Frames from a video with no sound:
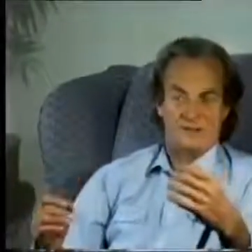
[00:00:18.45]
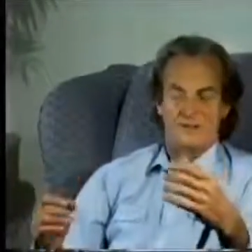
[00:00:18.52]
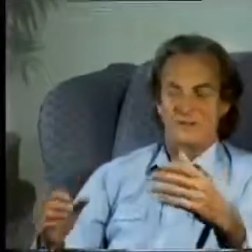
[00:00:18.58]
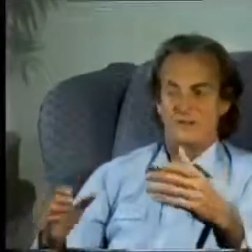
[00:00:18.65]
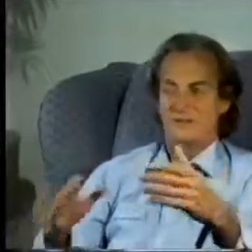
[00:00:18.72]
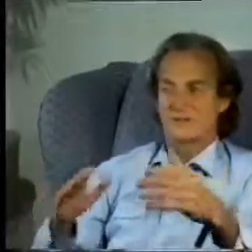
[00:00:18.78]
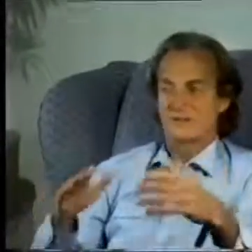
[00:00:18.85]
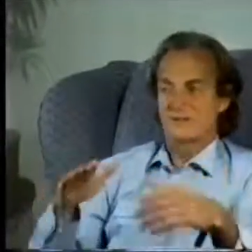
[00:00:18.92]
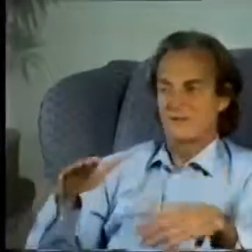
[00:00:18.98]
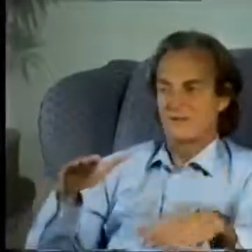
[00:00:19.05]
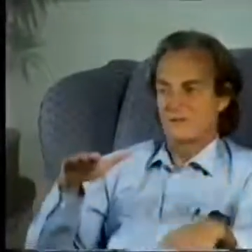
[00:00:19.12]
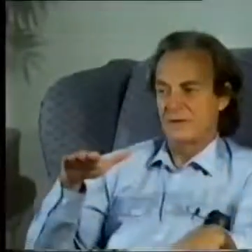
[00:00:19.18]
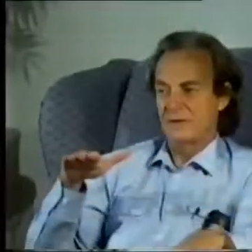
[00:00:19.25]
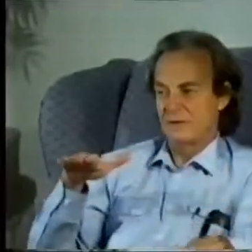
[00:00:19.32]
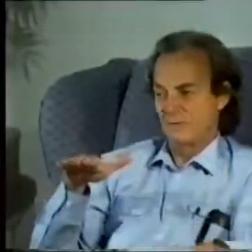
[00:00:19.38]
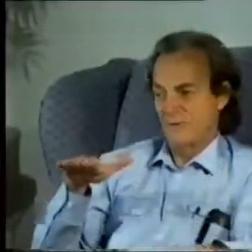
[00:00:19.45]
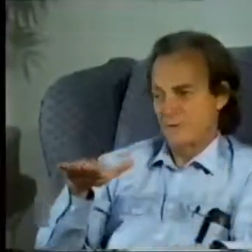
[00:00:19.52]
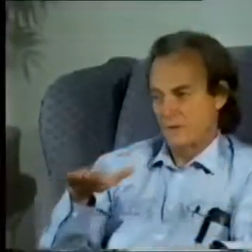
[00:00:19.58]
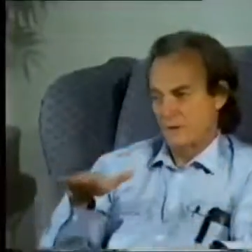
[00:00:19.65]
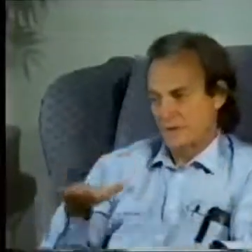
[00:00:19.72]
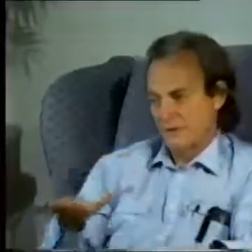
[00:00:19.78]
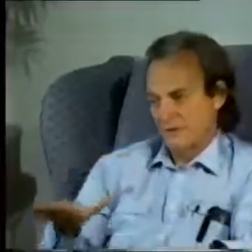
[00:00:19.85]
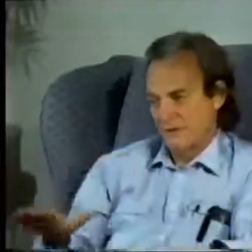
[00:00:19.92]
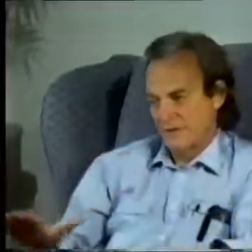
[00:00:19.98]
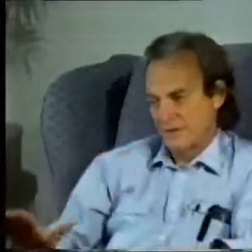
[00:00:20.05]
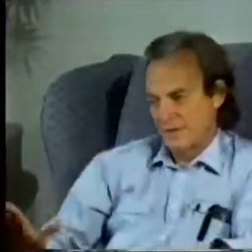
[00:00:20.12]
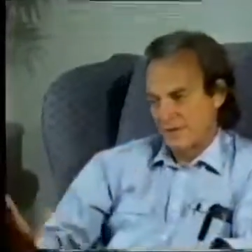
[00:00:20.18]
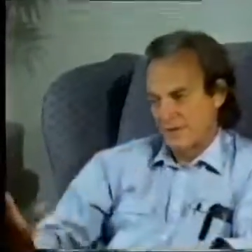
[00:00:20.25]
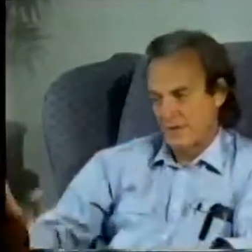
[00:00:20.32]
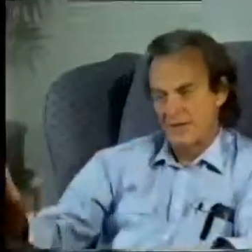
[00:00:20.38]
It's just as if you had a ball that was
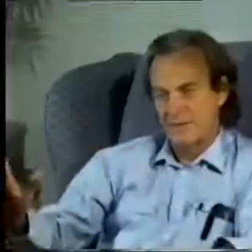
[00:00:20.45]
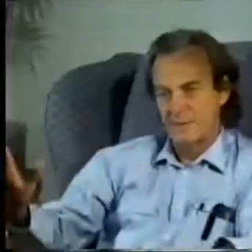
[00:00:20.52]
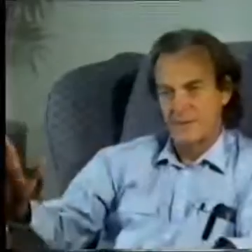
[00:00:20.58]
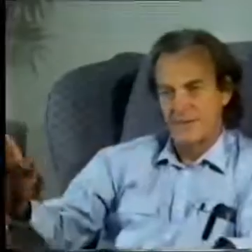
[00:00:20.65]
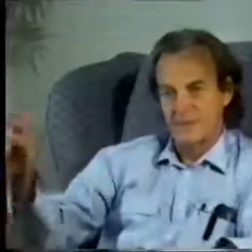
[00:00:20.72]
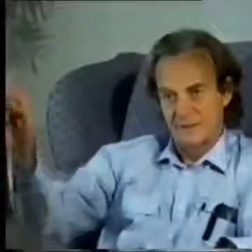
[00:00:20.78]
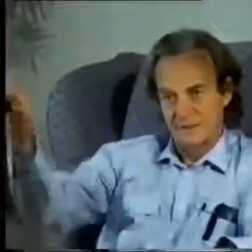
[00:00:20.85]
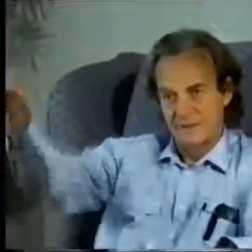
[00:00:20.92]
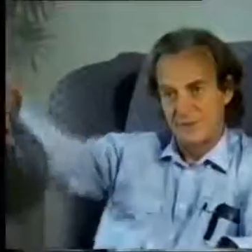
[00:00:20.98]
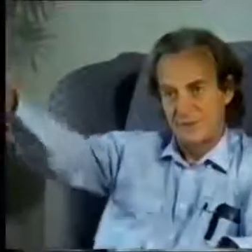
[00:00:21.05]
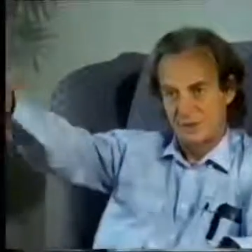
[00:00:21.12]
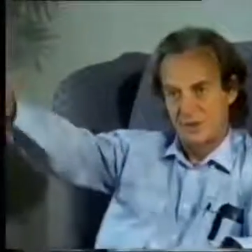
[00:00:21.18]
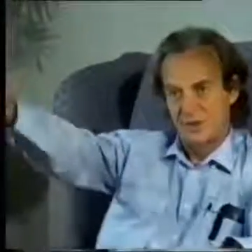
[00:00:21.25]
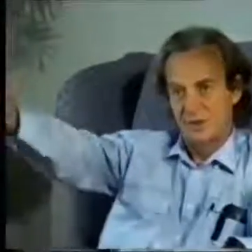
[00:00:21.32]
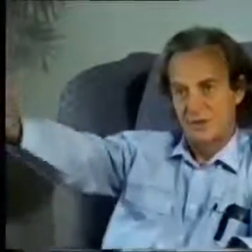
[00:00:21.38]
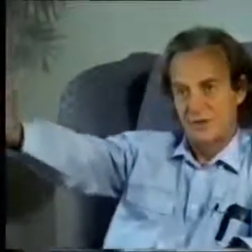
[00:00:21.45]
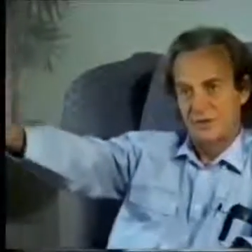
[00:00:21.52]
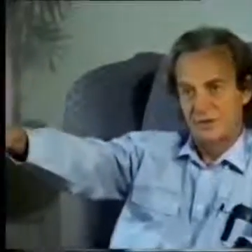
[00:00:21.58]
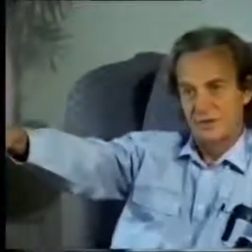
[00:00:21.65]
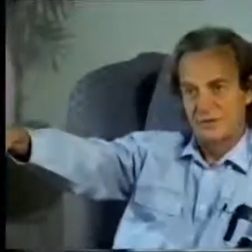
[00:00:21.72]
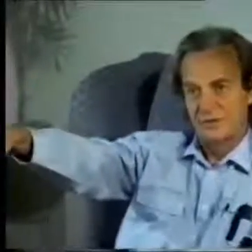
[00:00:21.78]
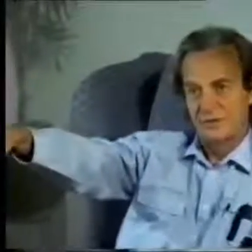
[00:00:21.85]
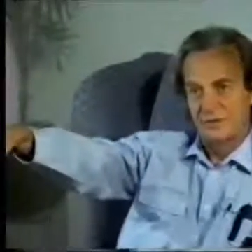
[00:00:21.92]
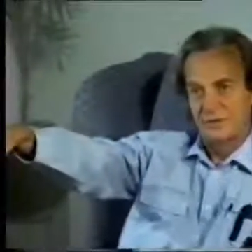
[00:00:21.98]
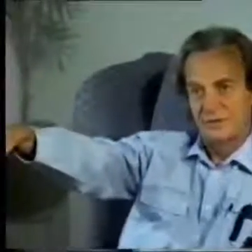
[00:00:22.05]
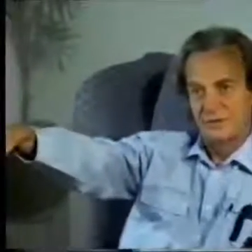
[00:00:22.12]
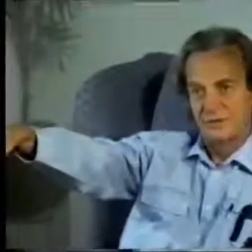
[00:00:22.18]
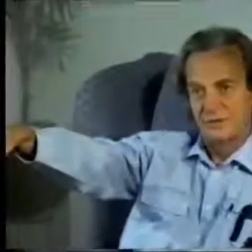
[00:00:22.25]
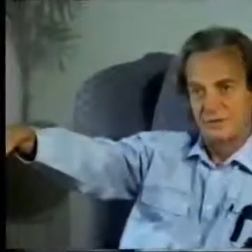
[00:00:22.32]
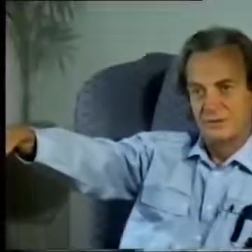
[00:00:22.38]
trying to climb a hill and there was a hole it could go
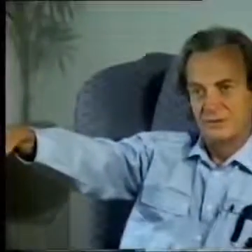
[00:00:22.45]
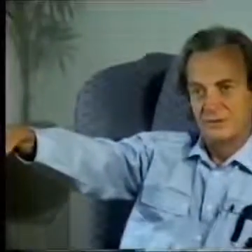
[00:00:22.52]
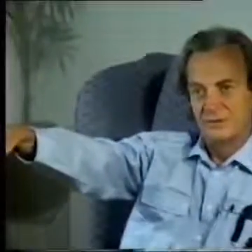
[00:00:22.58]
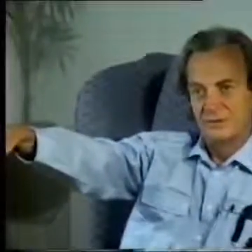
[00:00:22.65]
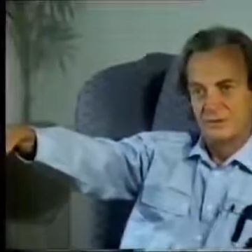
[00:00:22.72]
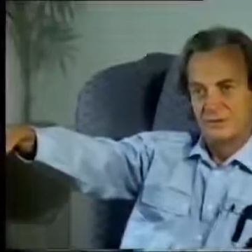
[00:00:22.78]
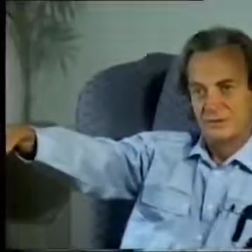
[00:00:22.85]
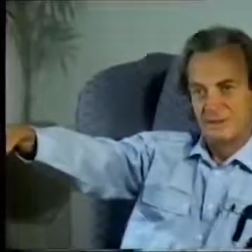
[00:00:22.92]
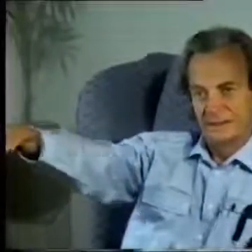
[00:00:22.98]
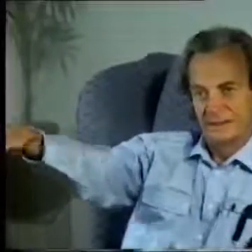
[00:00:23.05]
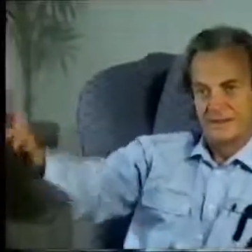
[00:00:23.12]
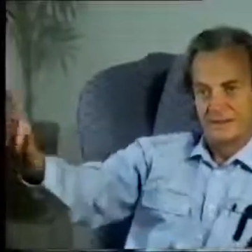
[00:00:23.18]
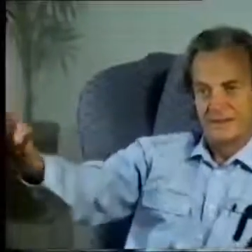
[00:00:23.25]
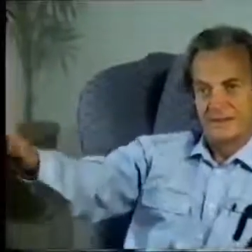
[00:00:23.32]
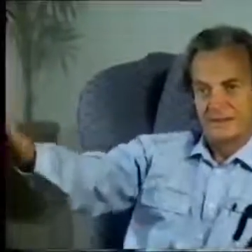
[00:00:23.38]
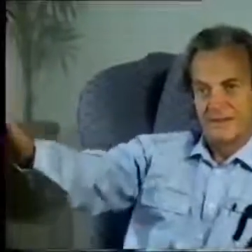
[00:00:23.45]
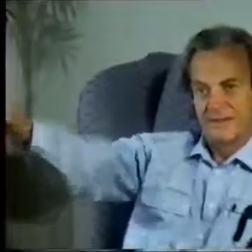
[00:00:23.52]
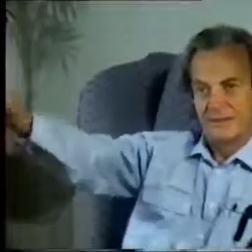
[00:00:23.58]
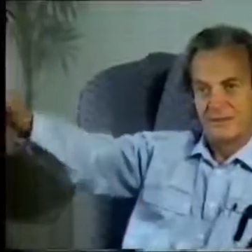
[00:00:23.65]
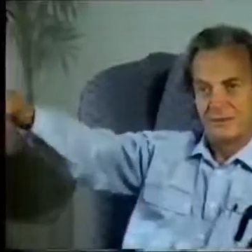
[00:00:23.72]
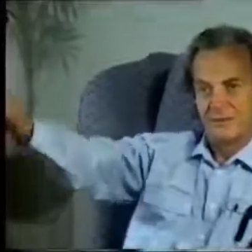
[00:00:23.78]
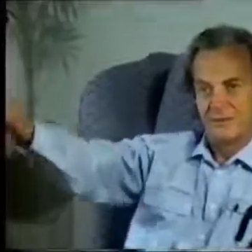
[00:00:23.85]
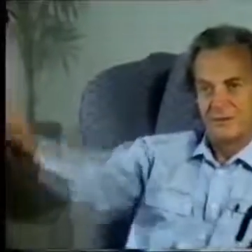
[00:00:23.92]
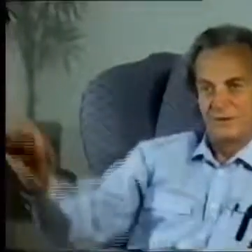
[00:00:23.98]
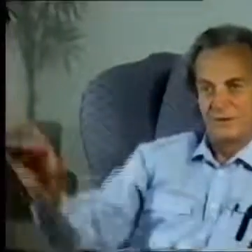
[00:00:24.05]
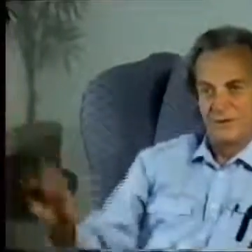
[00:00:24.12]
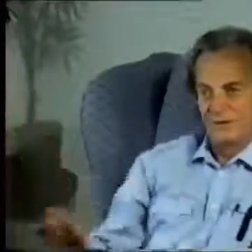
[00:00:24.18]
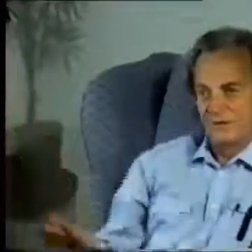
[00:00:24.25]
into, like a volcano hole,